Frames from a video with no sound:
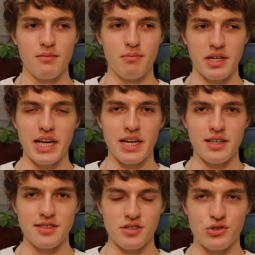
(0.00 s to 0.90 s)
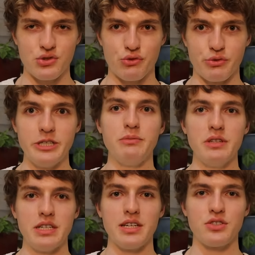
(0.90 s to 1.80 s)
but again, it's
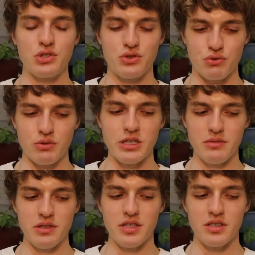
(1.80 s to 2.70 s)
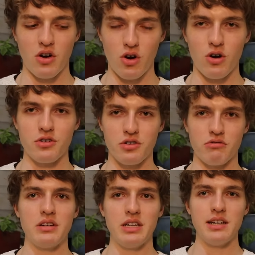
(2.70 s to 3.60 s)
extremely, extremely hard to
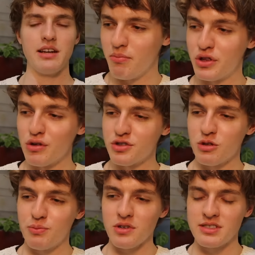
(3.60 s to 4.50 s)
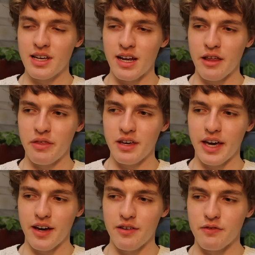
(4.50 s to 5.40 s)
read. But those are the books that I think
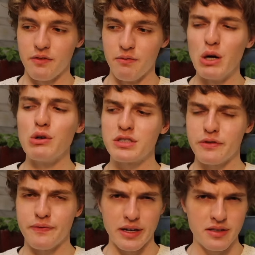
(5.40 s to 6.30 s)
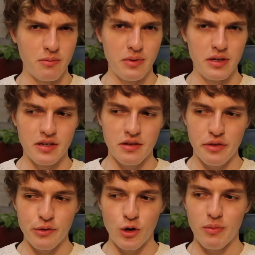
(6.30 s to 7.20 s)
have most affected me
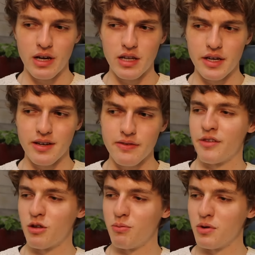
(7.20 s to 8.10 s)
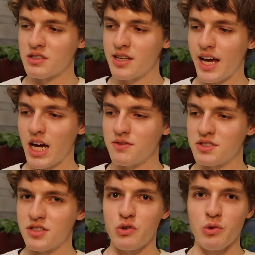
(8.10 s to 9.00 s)
throughout my life. They're the books that have
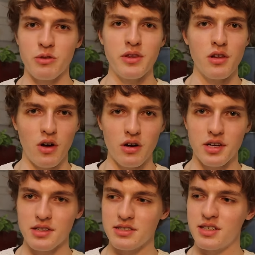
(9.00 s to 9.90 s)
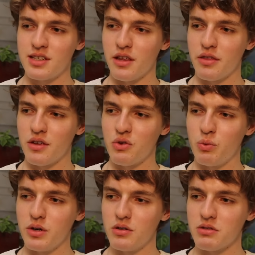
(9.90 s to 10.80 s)
stuck with me the longest and I think
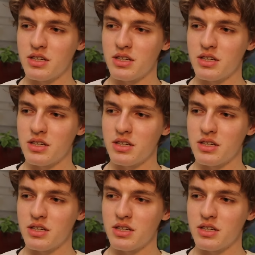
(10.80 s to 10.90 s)
will